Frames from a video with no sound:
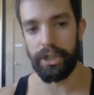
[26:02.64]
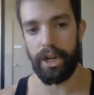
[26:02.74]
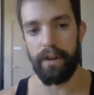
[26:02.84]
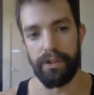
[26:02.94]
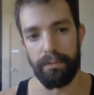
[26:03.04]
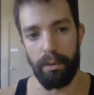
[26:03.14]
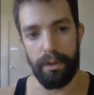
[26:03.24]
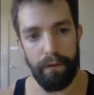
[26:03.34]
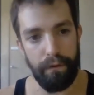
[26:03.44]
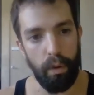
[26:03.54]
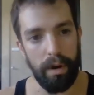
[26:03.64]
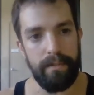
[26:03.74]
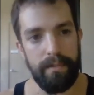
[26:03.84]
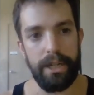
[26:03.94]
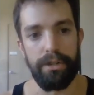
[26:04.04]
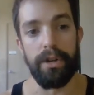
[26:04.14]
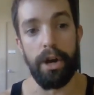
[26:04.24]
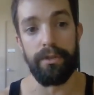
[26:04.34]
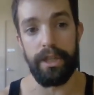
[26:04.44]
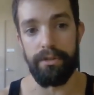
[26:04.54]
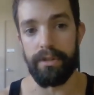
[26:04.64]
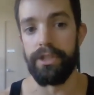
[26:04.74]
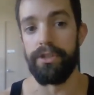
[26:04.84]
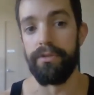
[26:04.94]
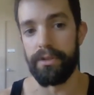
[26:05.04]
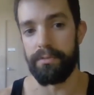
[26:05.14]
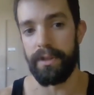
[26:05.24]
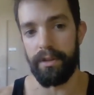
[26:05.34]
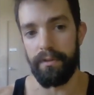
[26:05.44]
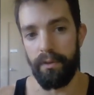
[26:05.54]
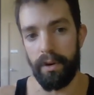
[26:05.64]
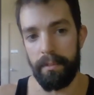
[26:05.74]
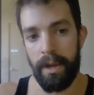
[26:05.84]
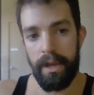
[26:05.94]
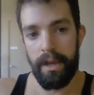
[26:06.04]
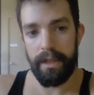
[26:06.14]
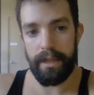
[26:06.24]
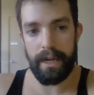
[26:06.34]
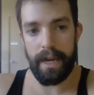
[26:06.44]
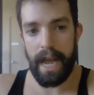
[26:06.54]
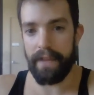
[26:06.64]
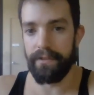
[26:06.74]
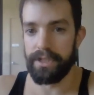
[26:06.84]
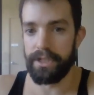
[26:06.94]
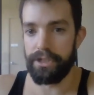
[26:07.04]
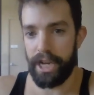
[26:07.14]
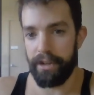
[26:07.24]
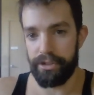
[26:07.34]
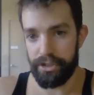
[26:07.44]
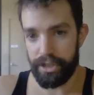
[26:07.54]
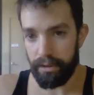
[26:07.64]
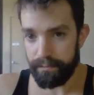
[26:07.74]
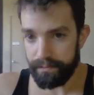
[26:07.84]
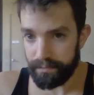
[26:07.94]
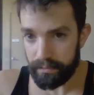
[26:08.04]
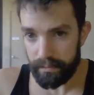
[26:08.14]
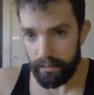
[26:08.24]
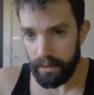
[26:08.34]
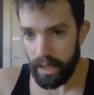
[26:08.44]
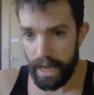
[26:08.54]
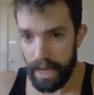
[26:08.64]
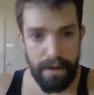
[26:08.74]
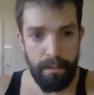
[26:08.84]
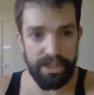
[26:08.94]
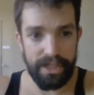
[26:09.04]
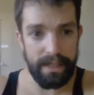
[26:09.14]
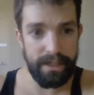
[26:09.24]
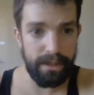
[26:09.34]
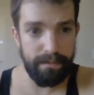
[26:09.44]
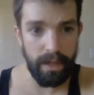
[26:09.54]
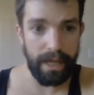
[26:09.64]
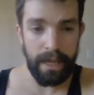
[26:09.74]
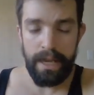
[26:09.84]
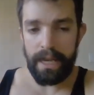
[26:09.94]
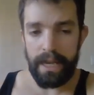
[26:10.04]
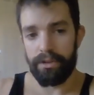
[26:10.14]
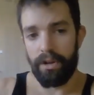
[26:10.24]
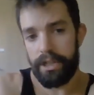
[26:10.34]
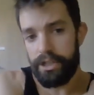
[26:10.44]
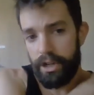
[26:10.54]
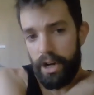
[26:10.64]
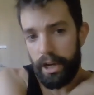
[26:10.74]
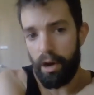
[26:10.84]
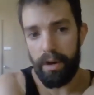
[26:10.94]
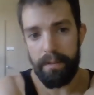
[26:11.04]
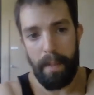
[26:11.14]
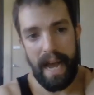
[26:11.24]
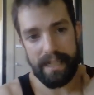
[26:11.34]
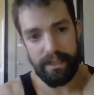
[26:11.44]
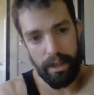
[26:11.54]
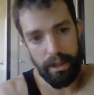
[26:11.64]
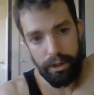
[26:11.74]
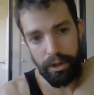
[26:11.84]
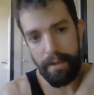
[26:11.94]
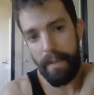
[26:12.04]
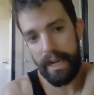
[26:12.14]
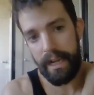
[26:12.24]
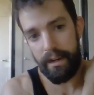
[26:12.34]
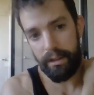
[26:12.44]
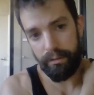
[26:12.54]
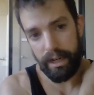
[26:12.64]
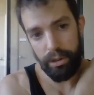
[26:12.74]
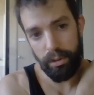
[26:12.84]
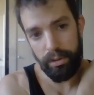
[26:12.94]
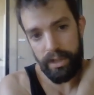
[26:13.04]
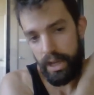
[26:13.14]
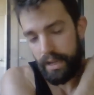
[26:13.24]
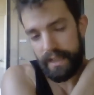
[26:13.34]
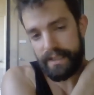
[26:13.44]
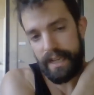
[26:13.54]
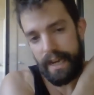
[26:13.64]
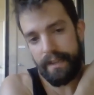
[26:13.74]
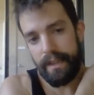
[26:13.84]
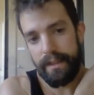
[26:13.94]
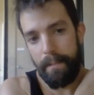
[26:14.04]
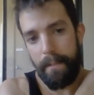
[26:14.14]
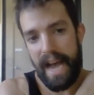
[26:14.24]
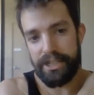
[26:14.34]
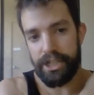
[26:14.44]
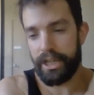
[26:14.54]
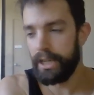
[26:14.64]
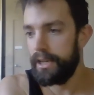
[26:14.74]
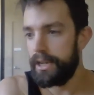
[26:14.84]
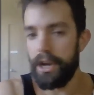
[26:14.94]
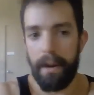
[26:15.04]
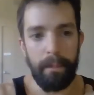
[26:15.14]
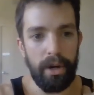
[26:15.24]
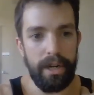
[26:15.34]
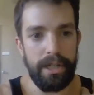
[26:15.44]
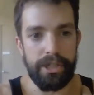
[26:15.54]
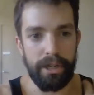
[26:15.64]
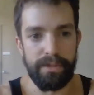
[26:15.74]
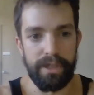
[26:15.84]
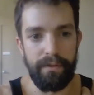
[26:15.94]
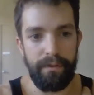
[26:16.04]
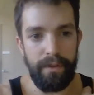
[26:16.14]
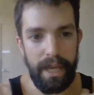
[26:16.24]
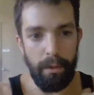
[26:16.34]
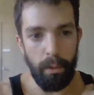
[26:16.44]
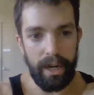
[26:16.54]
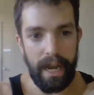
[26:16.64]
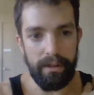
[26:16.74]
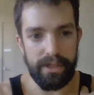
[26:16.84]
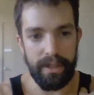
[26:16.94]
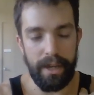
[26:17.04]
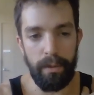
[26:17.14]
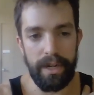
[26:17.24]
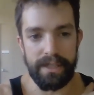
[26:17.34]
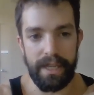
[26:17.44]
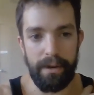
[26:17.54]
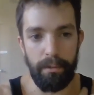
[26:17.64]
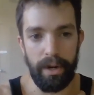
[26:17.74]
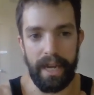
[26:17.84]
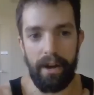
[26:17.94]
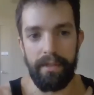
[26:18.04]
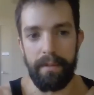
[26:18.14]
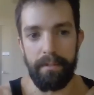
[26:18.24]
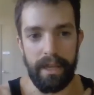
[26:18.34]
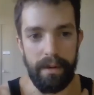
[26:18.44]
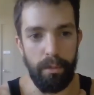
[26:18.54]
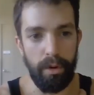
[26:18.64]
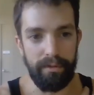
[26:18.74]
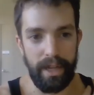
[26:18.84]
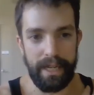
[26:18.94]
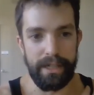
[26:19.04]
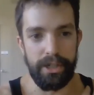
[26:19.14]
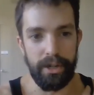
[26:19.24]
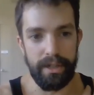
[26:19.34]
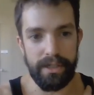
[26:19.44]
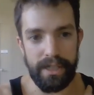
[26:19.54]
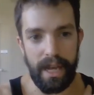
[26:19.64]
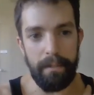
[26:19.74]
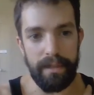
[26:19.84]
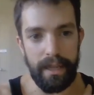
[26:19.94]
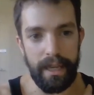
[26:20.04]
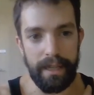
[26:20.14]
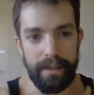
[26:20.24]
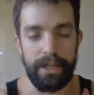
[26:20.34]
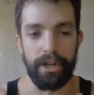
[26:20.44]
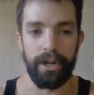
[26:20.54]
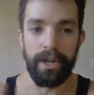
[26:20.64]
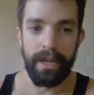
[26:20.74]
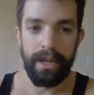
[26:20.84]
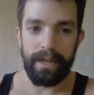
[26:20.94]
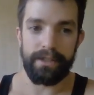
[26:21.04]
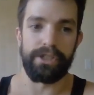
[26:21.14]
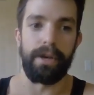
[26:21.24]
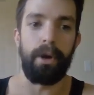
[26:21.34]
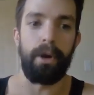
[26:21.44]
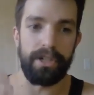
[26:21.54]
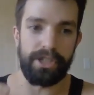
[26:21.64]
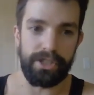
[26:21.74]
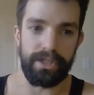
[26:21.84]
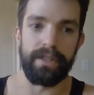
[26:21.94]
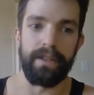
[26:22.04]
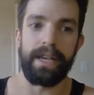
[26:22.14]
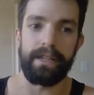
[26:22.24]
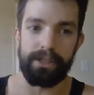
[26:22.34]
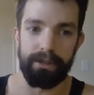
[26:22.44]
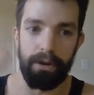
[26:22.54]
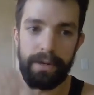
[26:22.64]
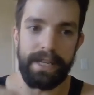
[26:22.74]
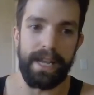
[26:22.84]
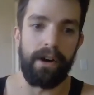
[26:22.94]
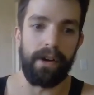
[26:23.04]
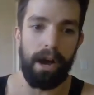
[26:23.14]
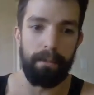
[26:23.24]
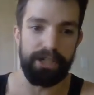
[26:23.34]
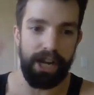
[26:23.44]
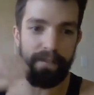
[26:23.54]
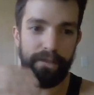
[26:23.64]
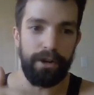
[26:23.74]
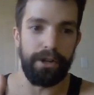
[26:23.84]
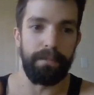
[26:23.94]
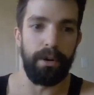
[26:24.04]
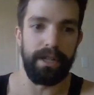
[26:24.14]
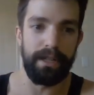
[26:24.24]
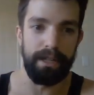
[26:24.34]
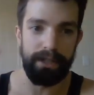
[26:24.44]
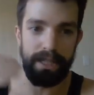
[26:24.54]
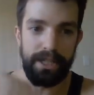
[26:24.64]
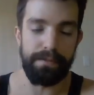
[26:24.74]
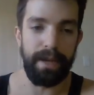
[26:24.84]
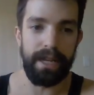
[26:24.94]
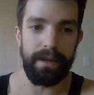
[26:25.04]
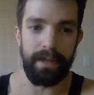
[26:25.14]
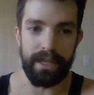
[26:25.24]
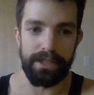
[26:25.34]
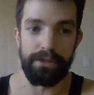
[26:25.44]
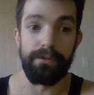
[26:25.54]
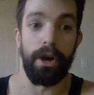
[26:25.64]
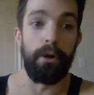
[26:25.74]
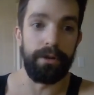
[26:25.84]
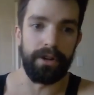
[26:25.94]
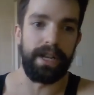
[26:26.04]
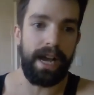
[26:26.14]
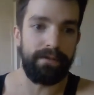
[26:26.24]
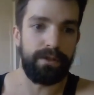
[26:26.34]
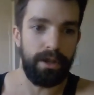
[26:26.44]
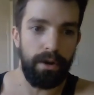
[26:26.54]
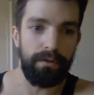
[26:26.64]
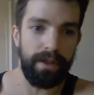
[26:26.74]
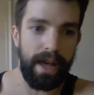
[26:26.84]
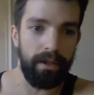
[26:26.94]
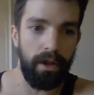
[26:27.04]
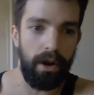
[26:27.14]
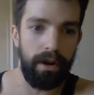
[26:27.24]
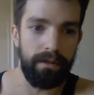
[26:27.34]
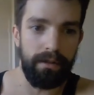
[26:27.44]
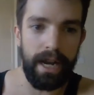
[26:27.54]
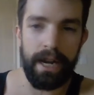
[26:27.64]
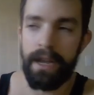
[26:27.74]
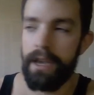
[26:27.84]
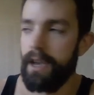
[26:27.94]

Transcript: you're comfortable with the form and you know that you can do those with good form, then add those in to challenge yourself. And then more sets. Like as long as you're not going past the 30-minute threshold, that's kind of the magic number in terms of HIIT workouts. Like when does a HIIT workout then become more of like an endurance type thing? And then you're subconsciously like slowing down how much effort you're putting into each minute because you know you're going to have to go for that long, right?